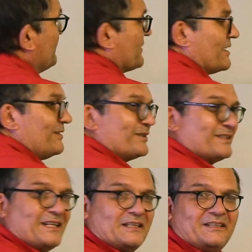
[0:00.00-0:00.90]
and if you go
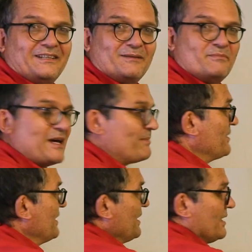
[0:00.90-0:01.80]
look at that helium
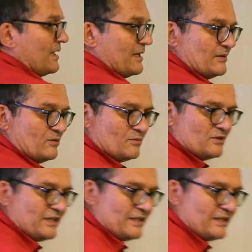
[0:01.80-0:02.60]
map, a normal